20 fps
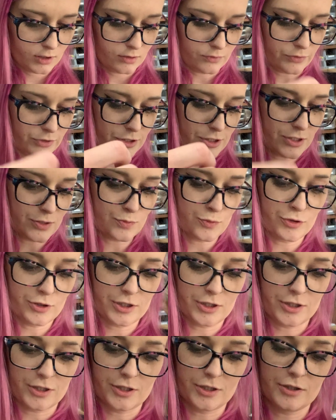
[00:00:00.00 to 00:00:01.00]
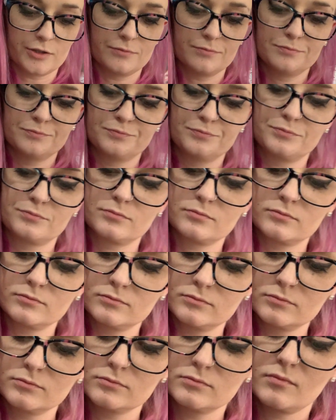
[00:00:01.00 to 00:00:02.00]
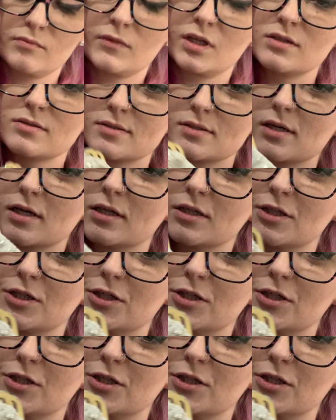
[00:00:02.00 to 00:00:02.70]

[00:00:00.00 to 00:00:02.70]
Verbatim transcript: which is pretty good. It's got a